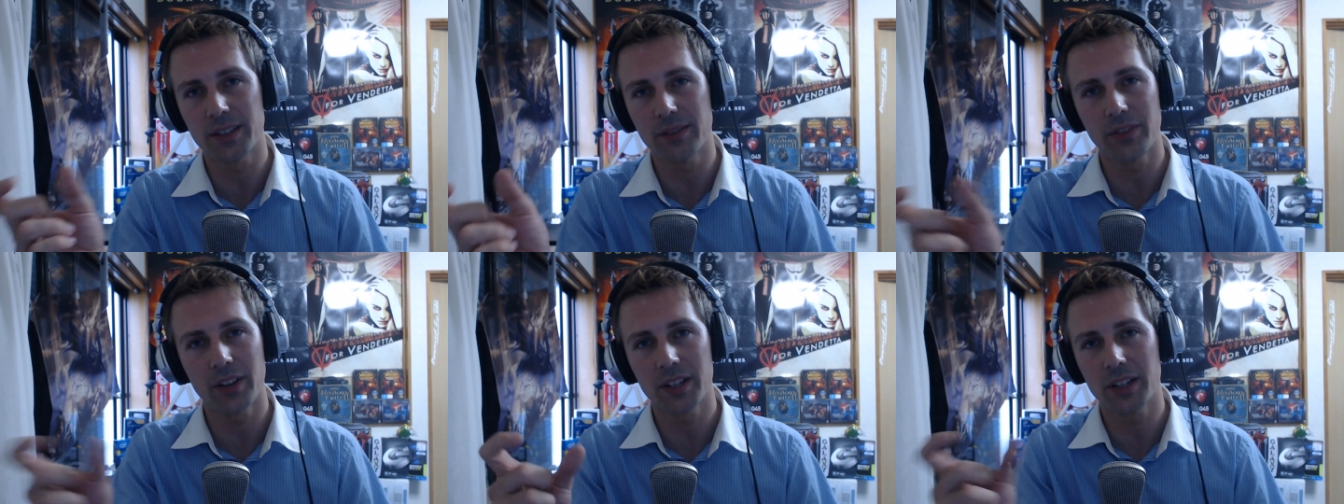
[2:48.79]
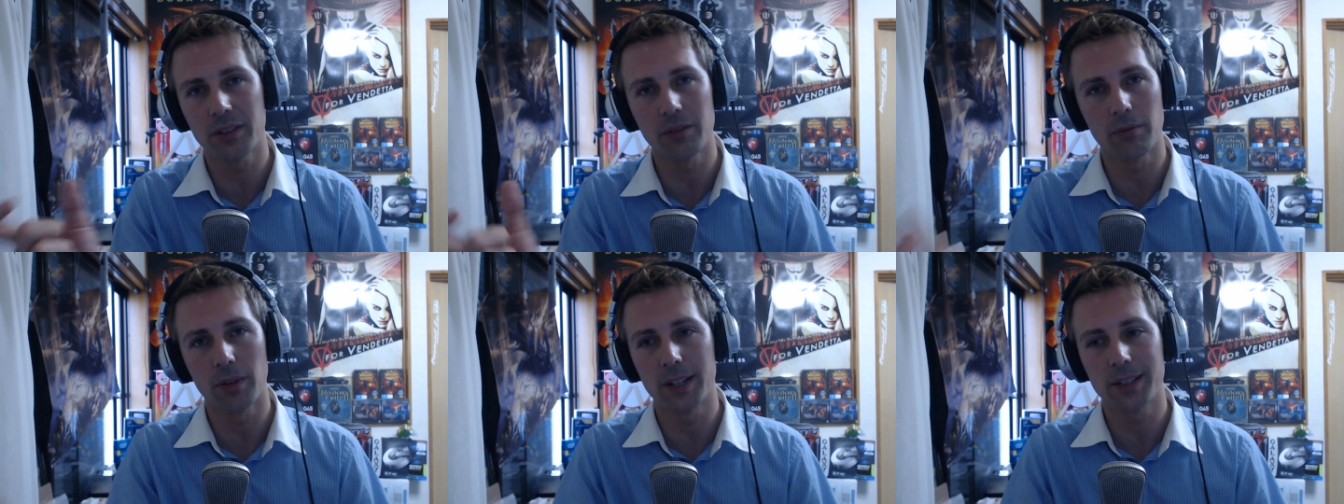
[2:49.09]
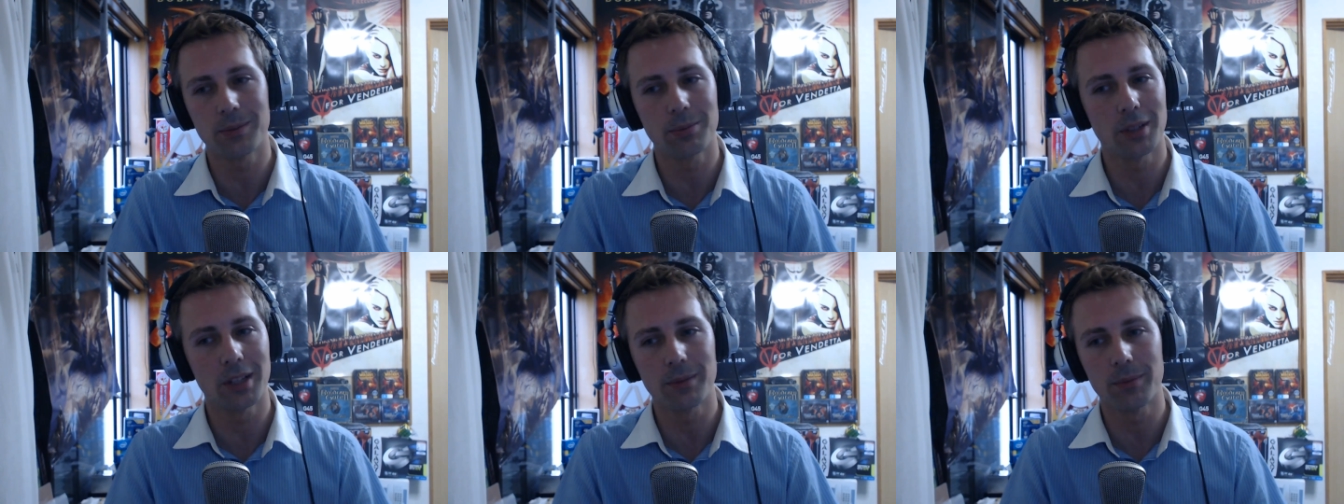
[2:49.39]
If I did the
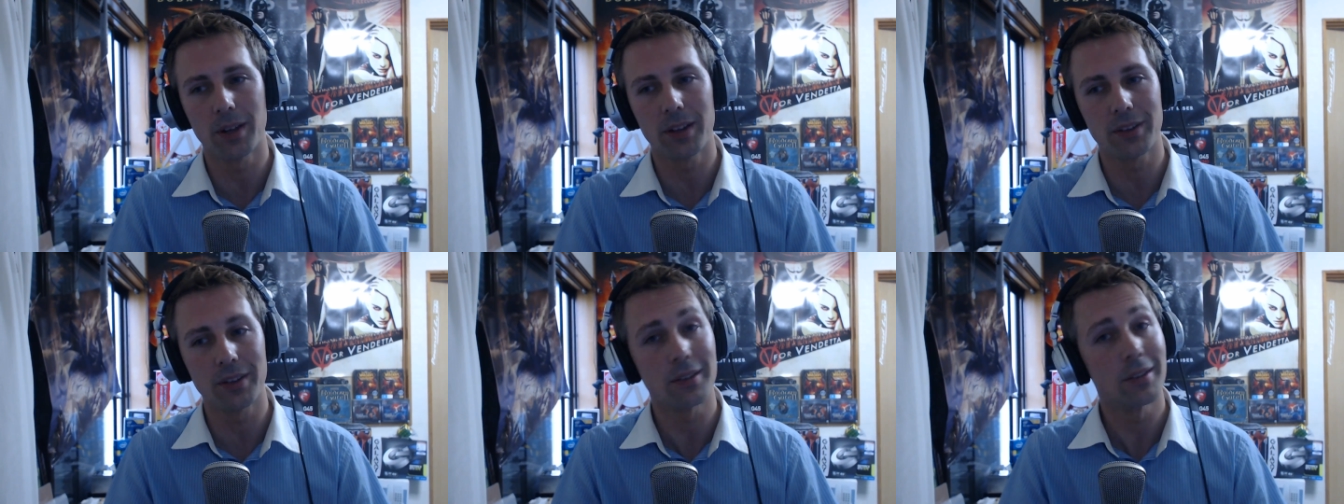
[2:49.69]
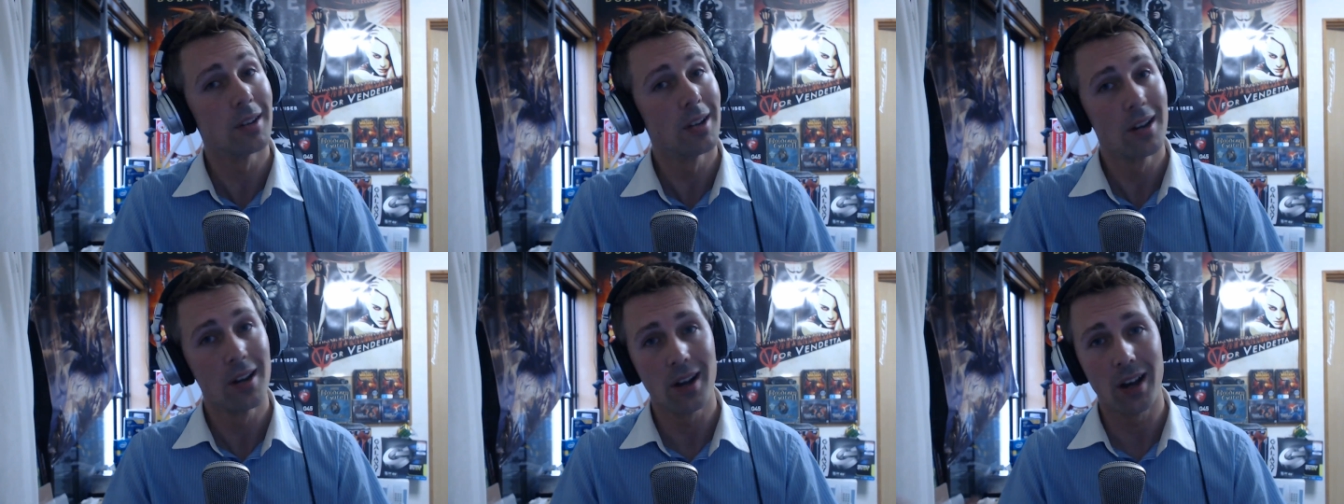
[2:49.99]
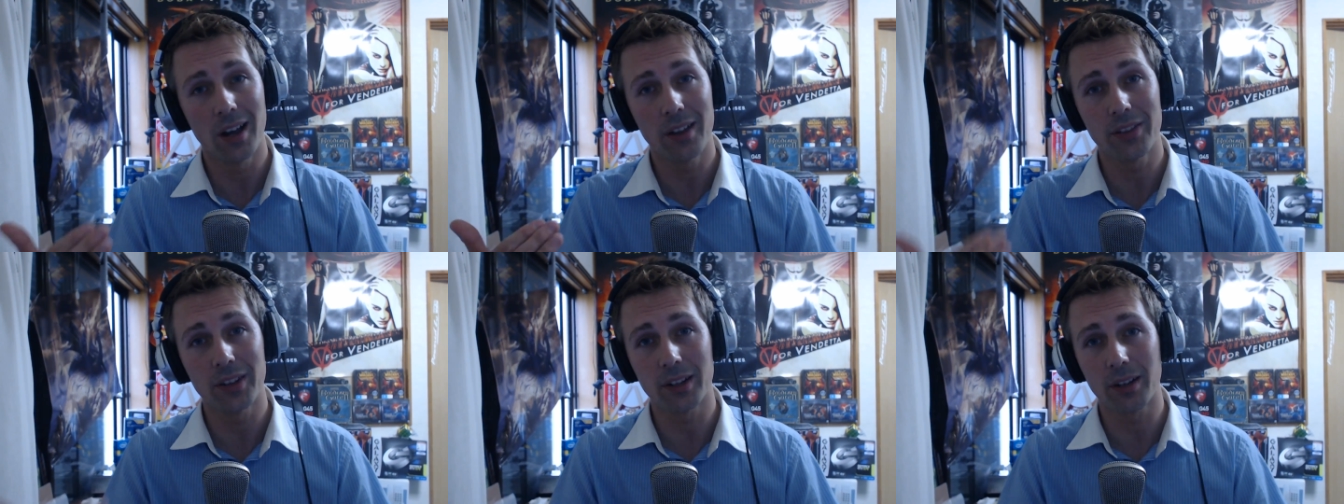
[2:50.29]
razor blade method,
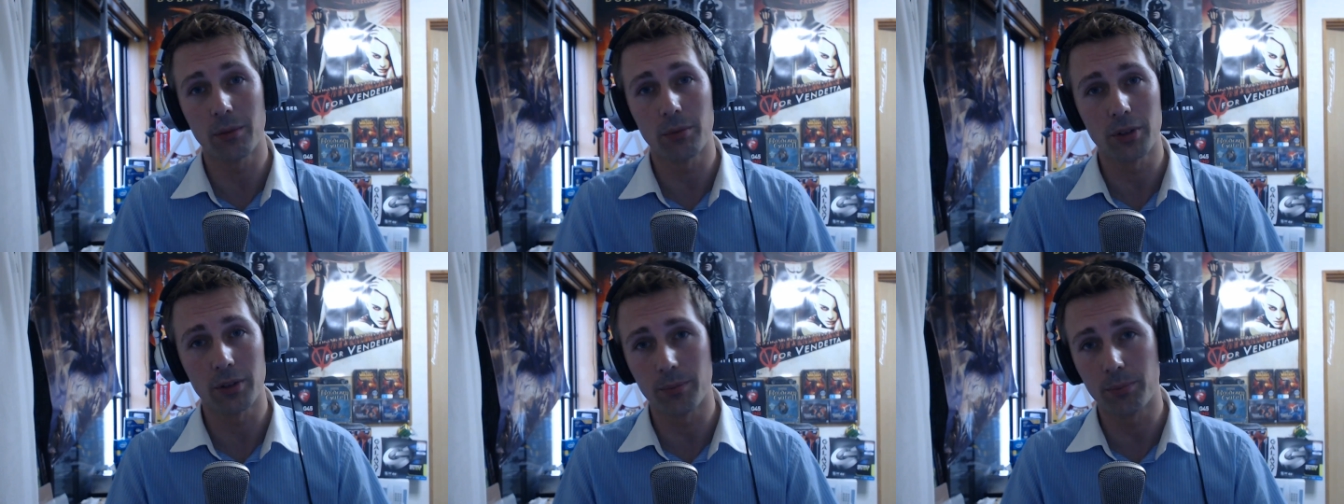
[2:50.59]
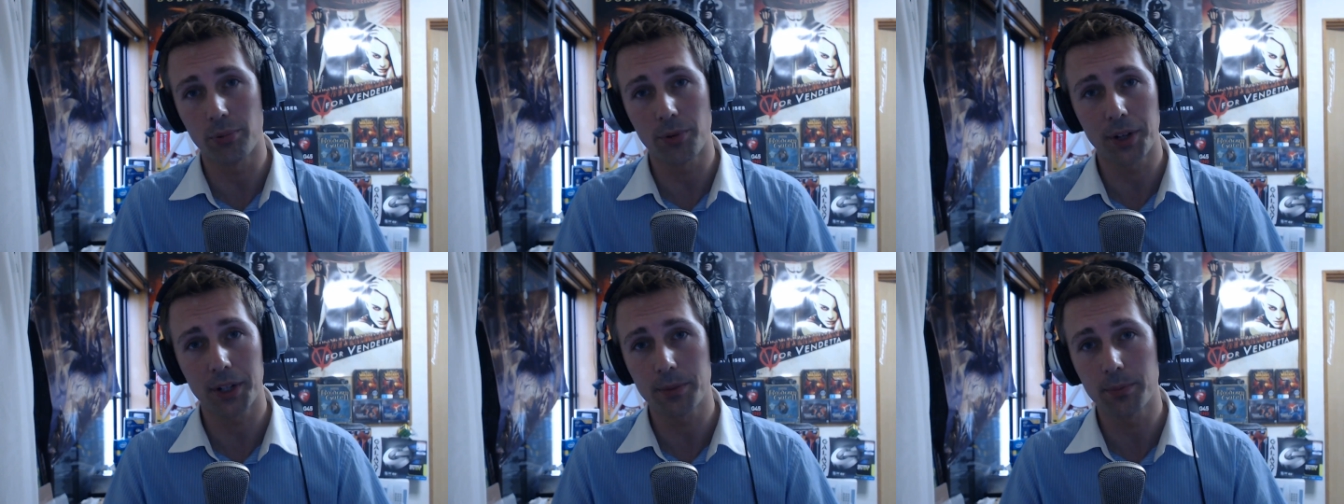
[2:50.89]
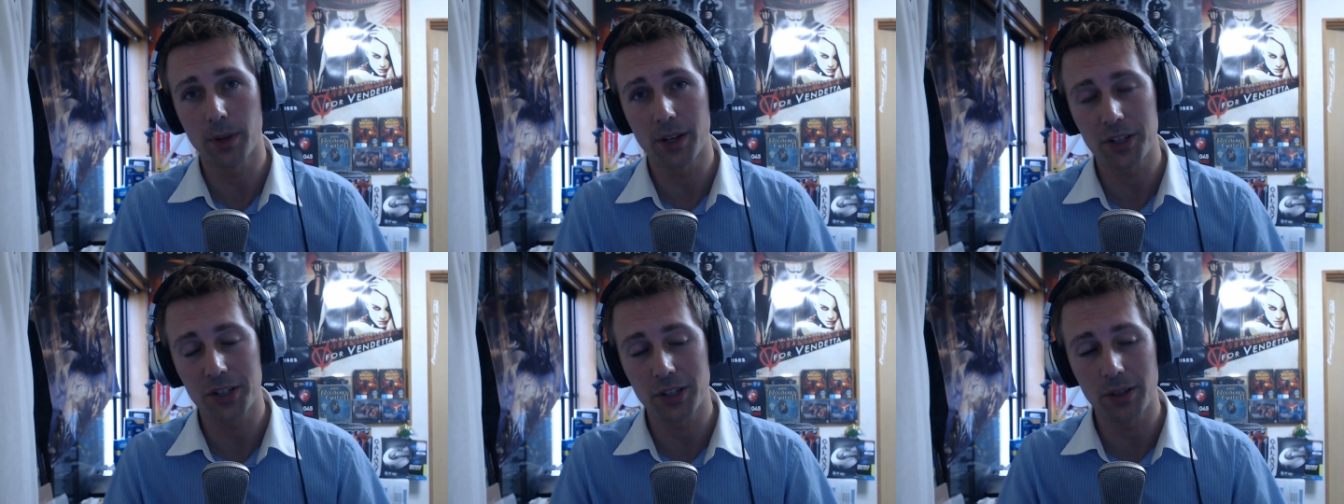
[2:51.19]
I think I would have bricked
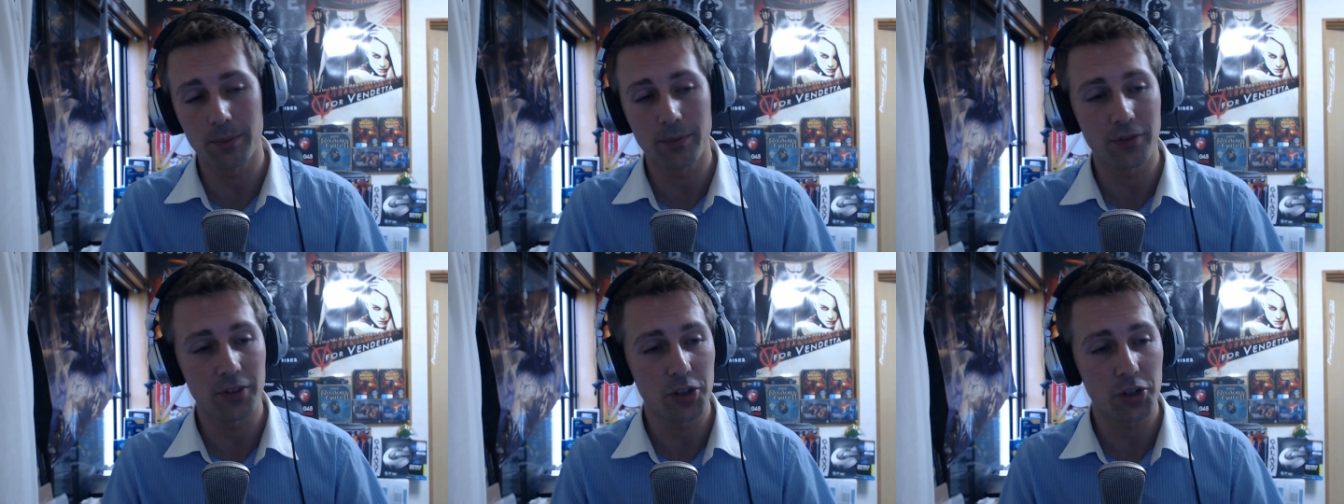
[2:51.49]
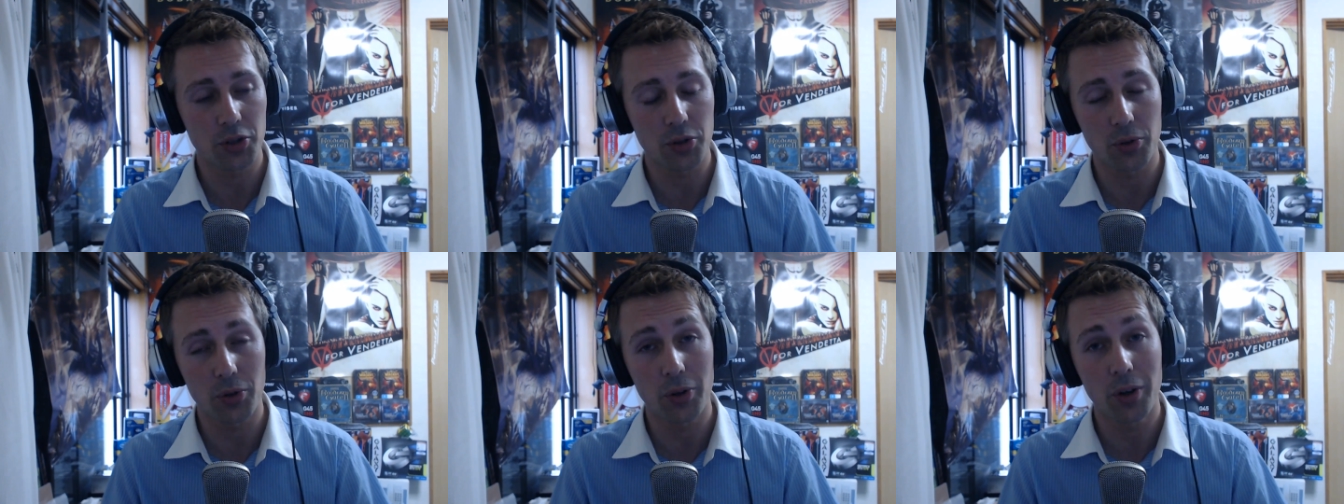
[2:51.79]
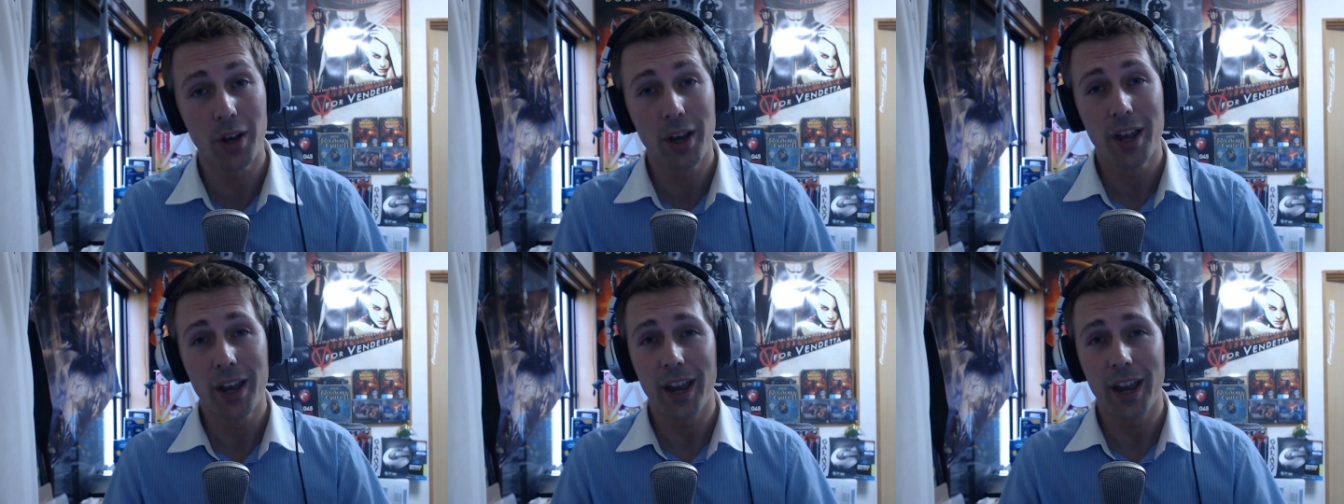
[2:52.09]
my chip for sure.